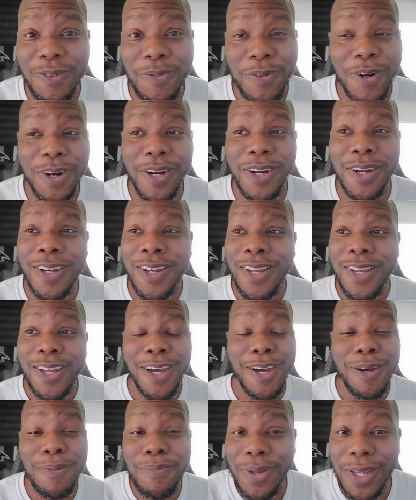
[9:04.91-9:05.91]
Where
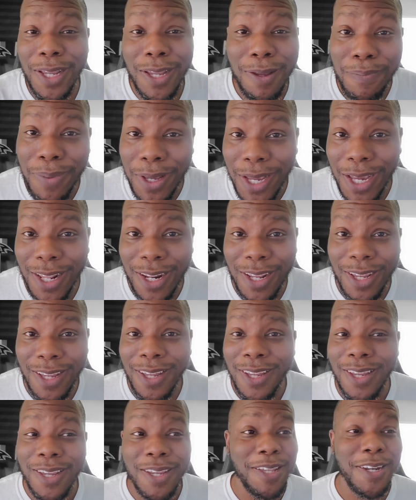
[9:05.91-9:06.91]
I'm being petty
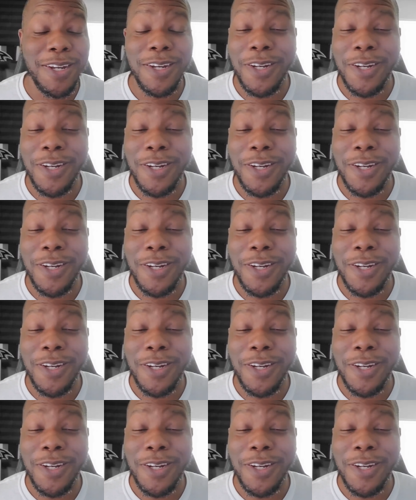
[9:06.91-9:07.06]
and